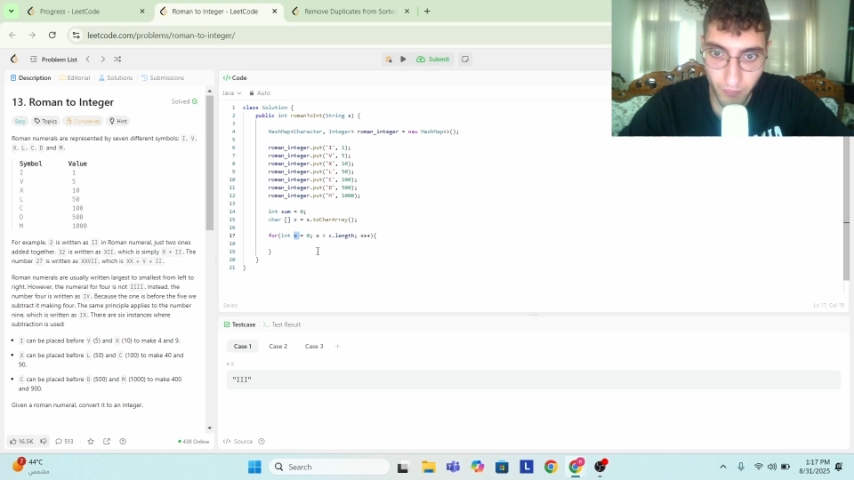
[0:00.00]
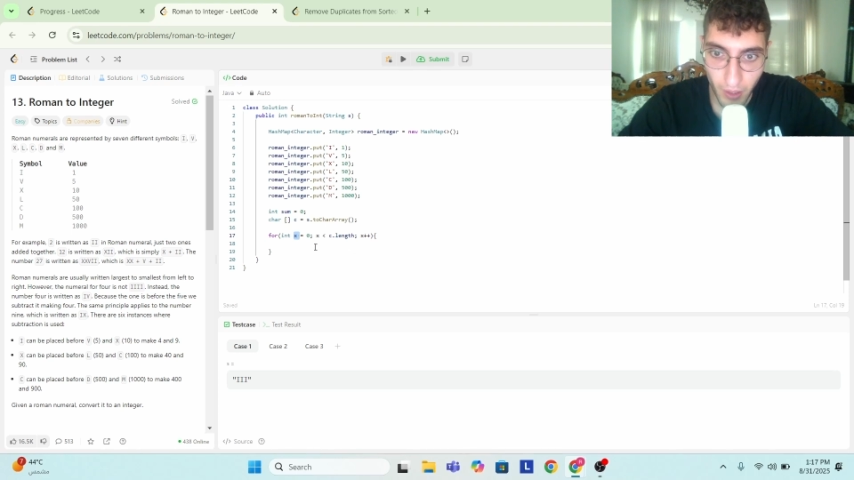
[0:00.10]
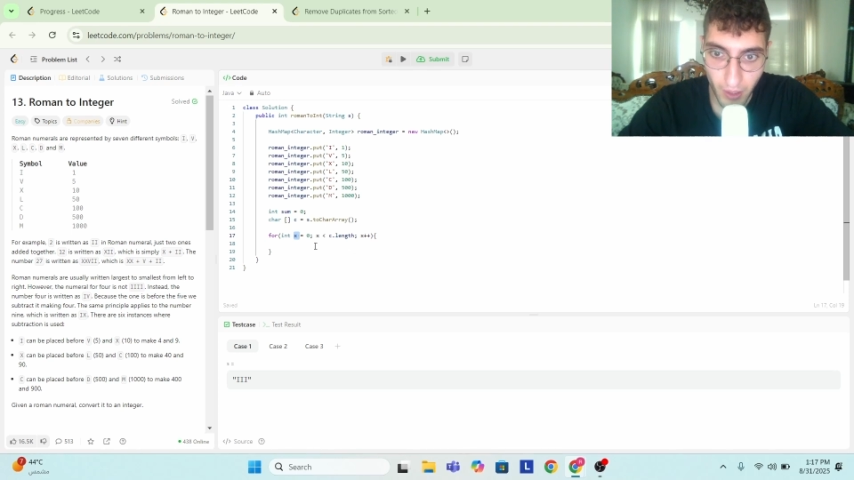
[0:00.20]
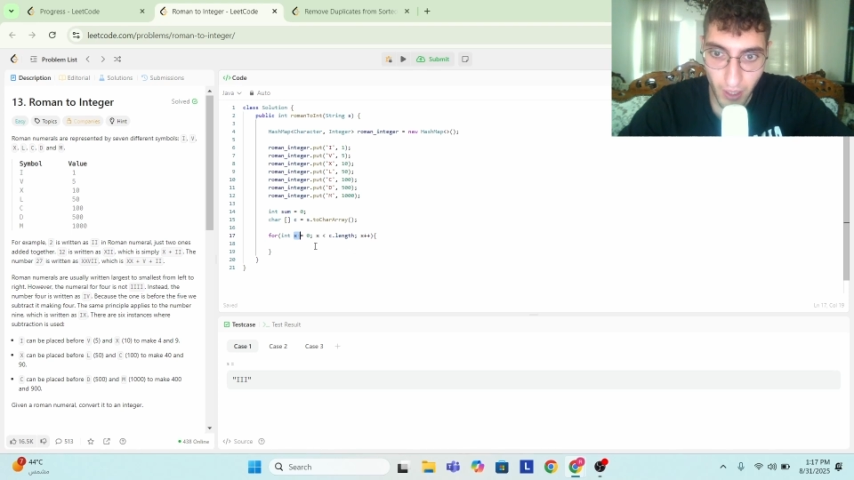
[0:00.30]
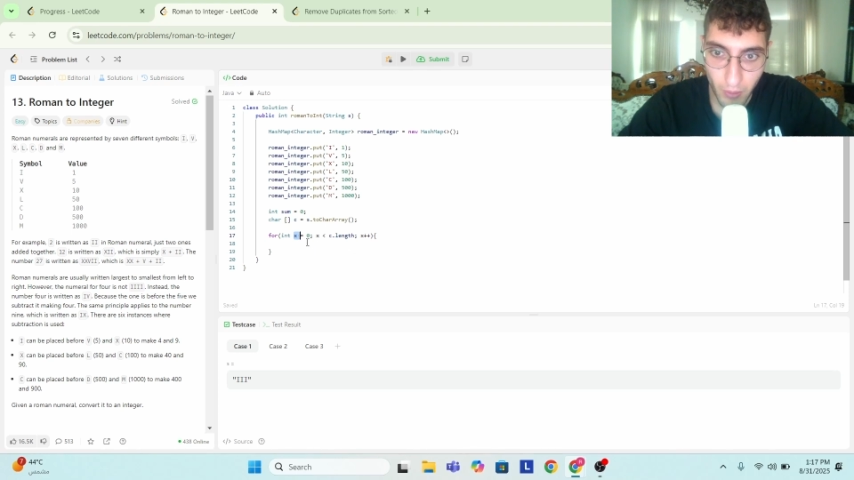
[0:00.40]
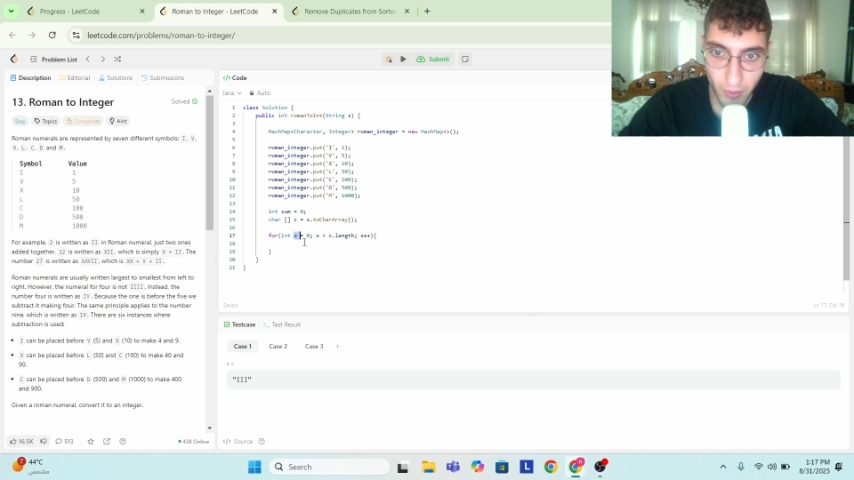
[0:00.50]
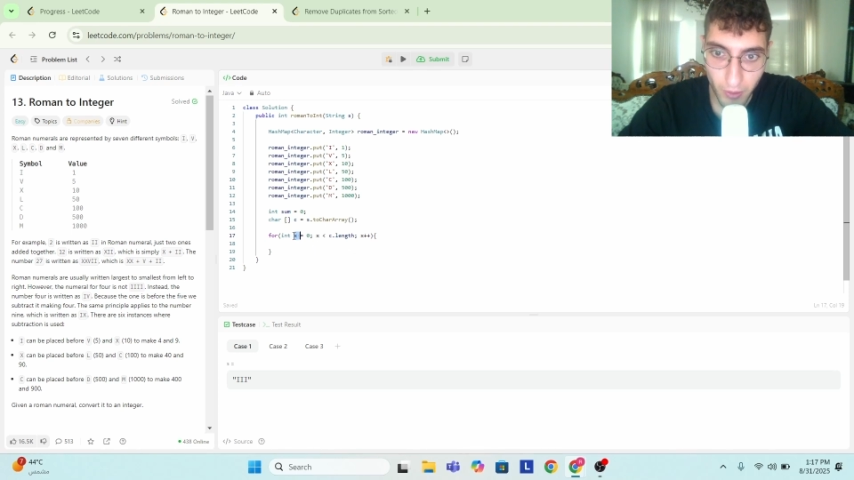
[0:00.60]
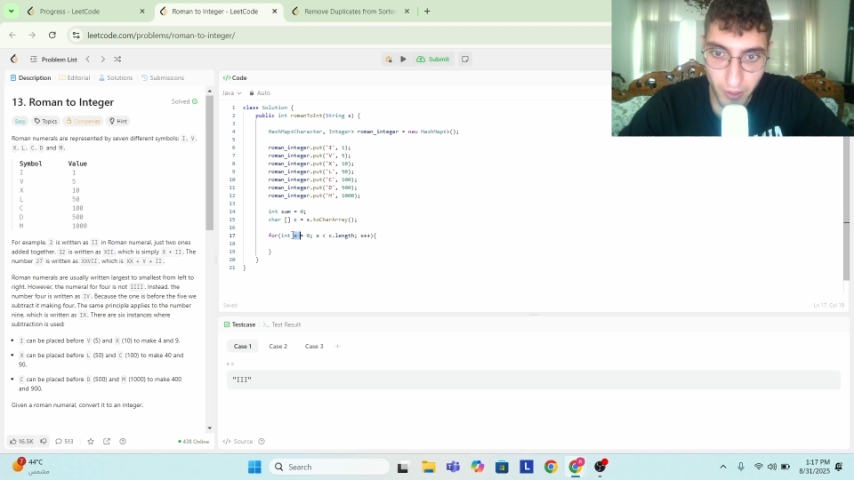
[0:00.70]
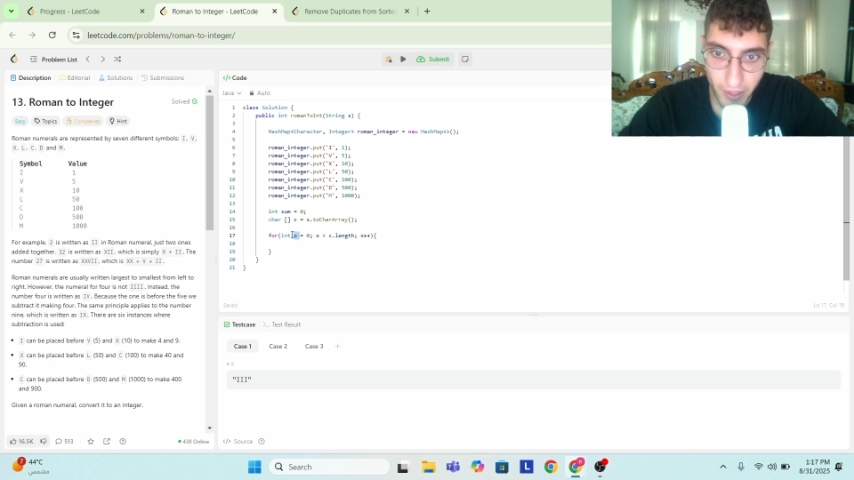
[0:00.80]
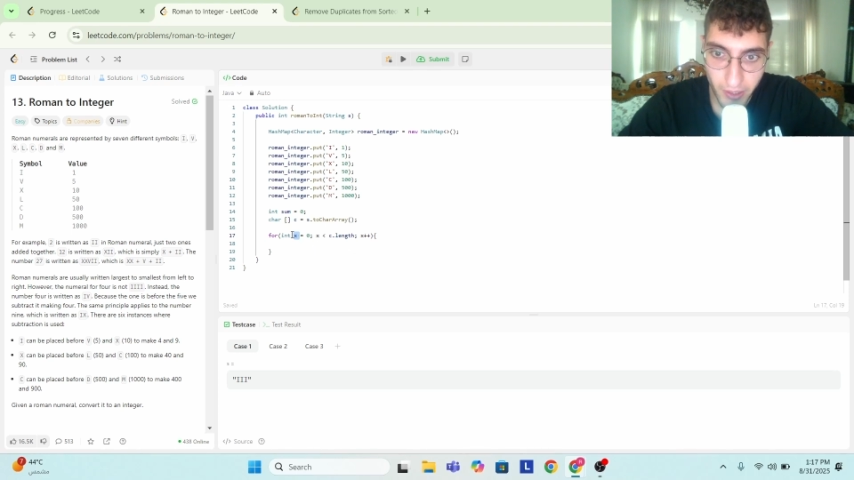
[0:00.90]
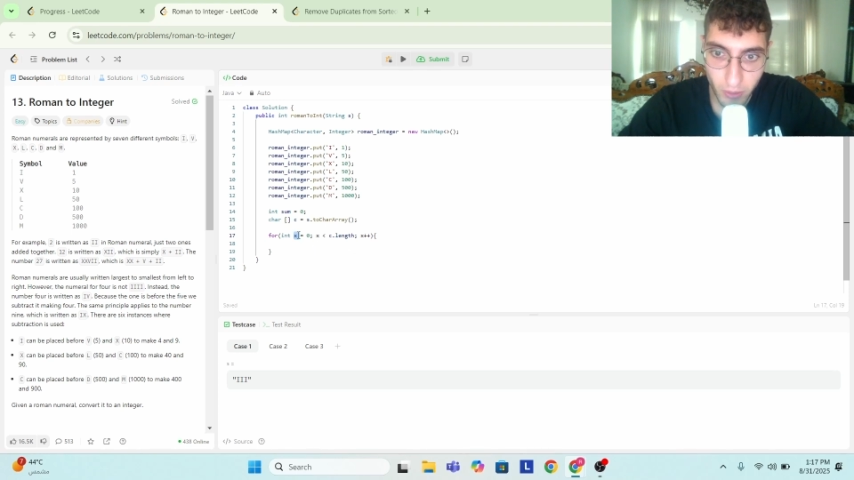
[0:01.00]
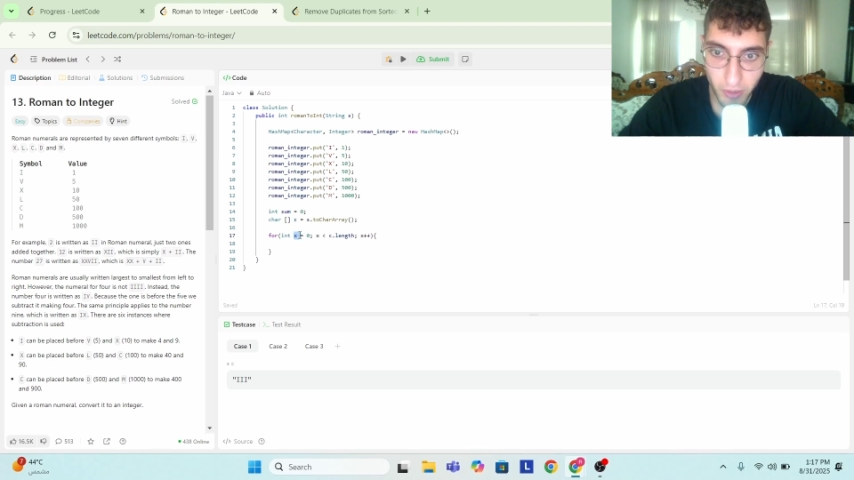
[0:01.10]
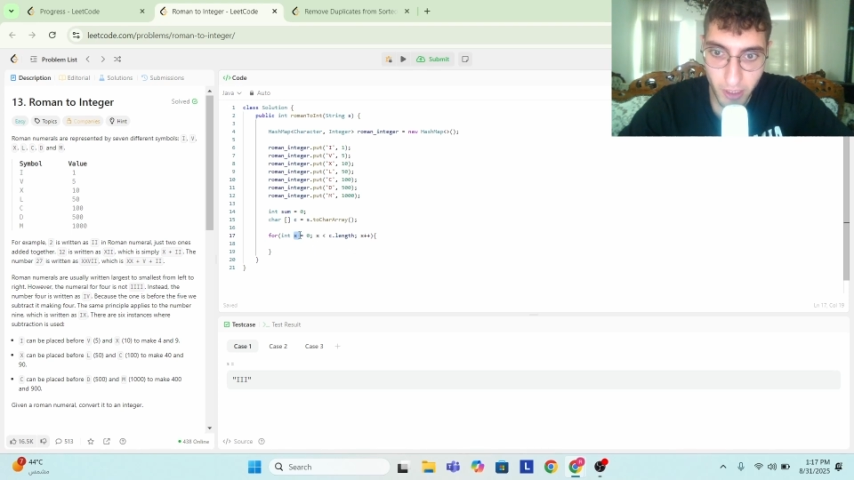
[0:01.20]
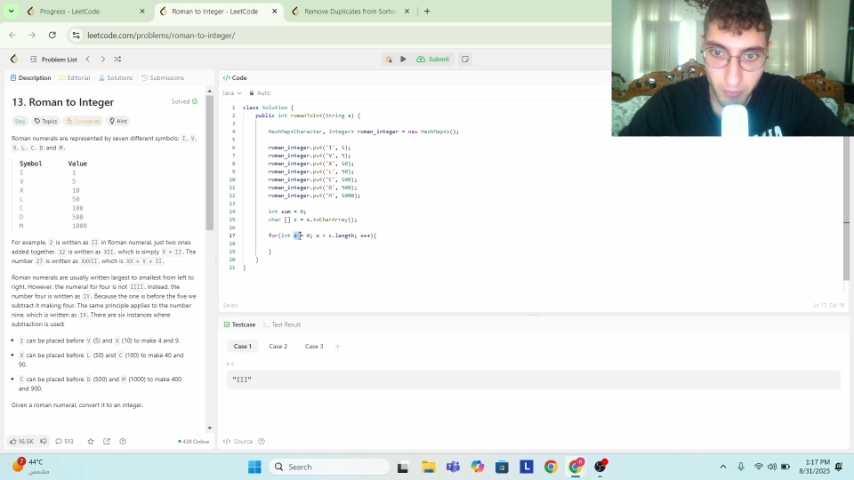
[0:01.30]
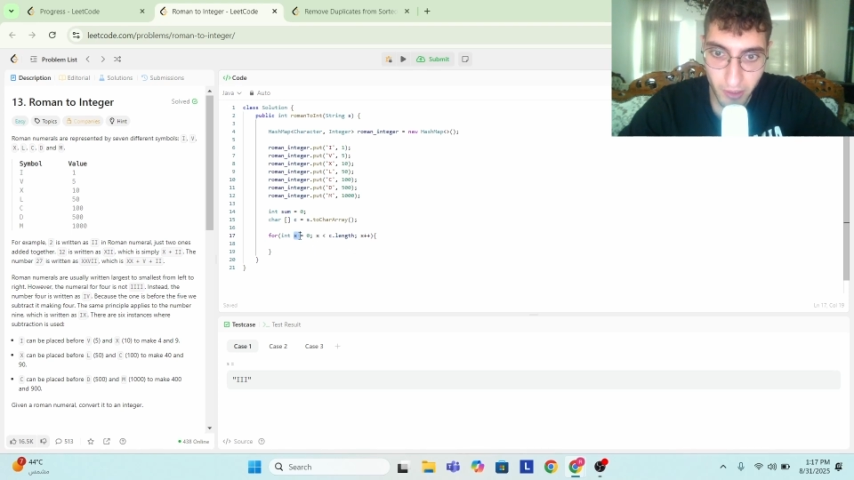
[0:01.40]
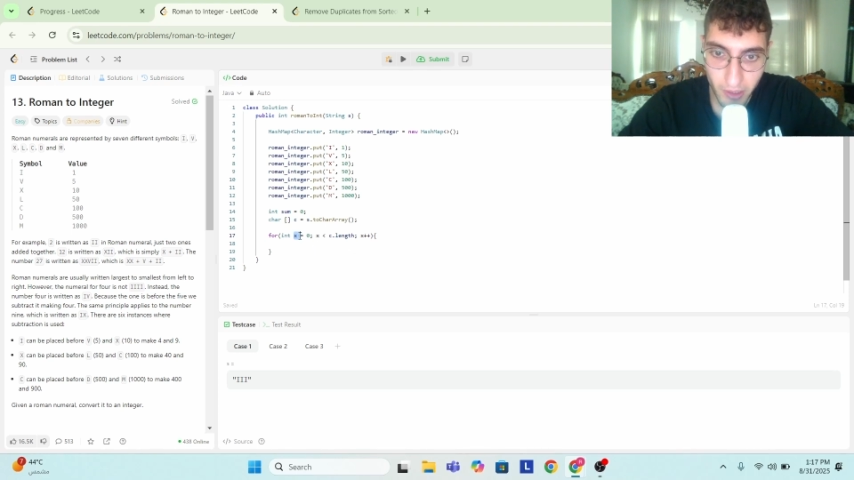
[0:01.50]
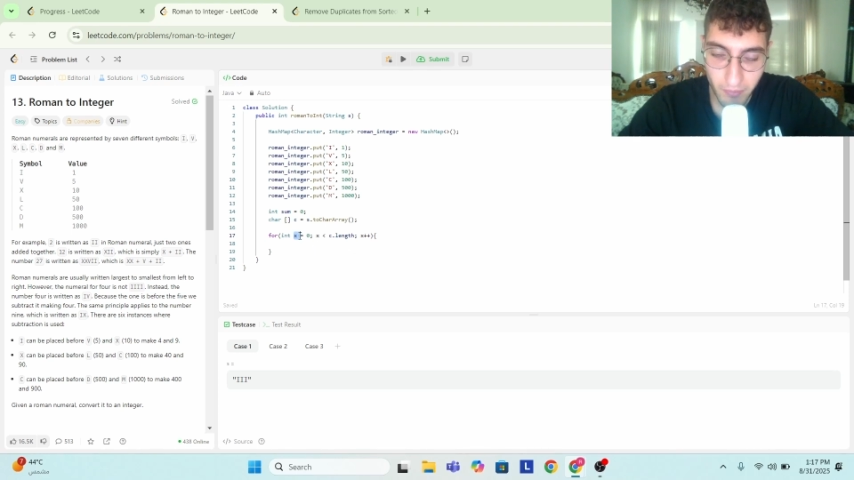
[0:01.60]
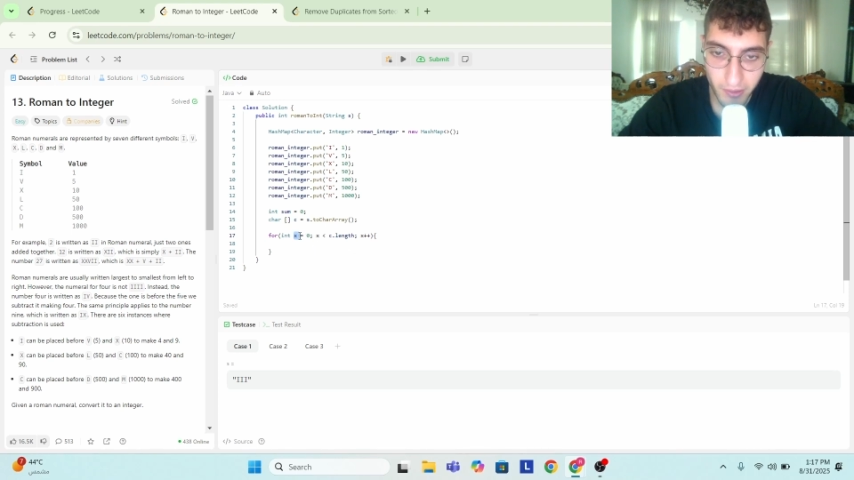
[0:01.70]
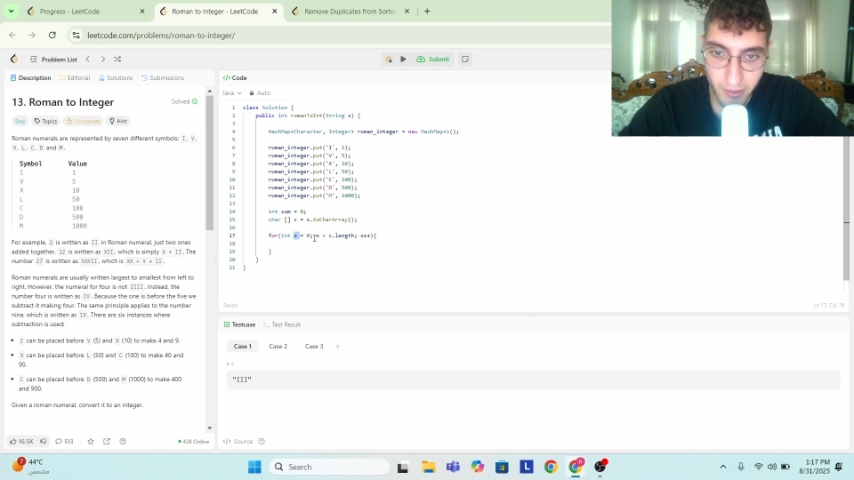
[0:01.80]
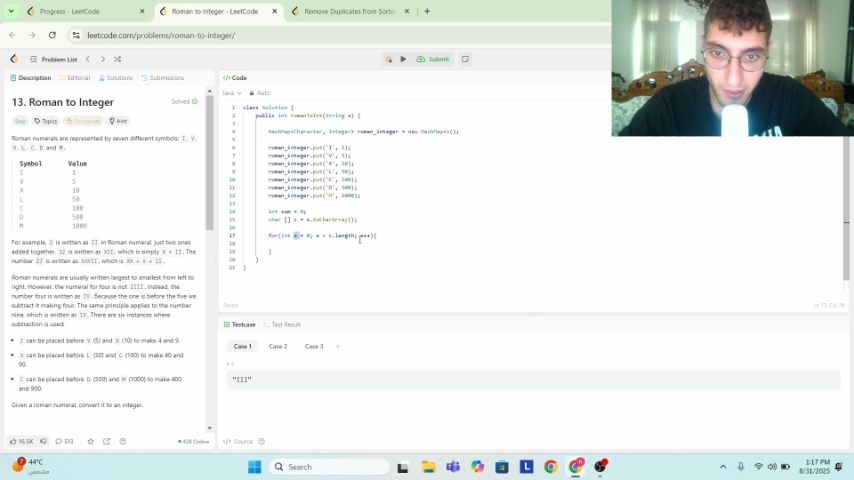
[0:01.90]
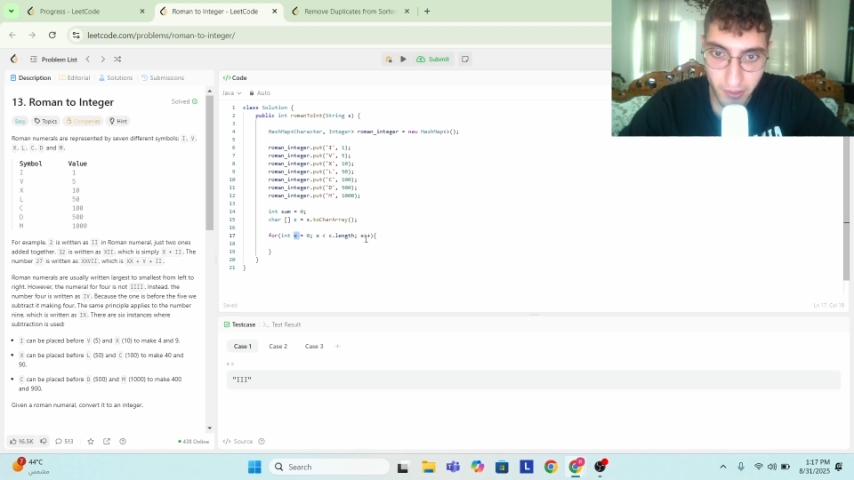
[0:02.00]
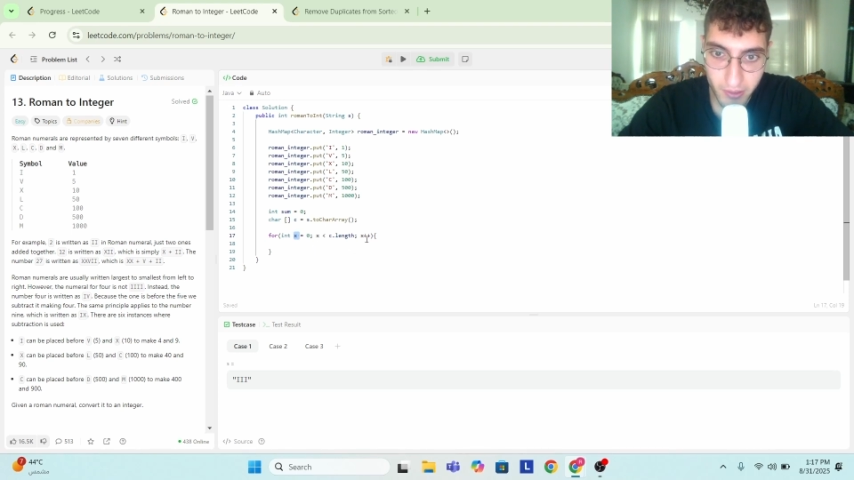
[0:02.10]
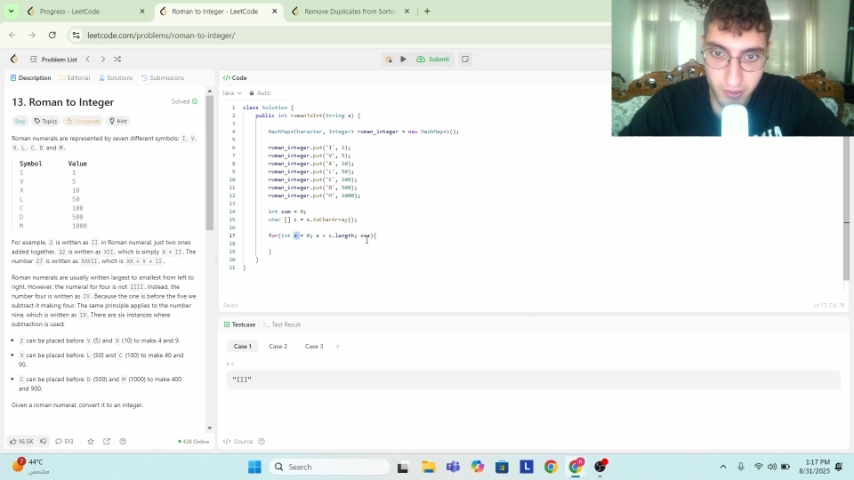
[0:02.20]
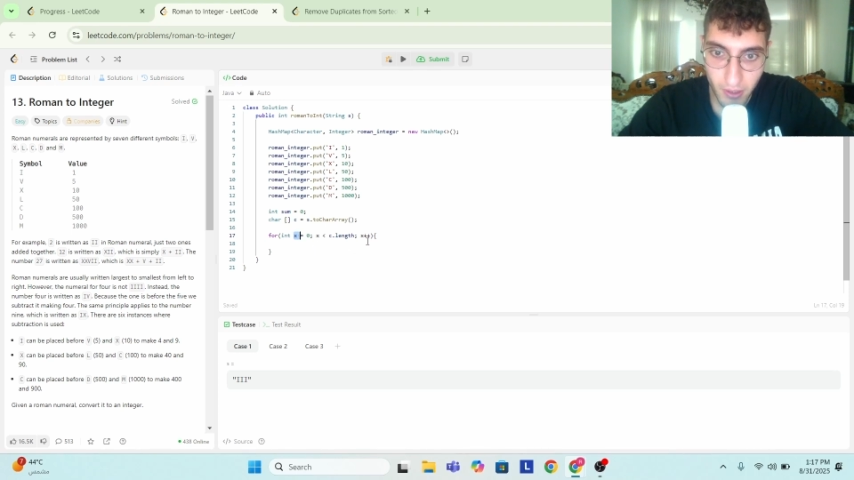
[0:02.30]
our array and we keep incrementing x,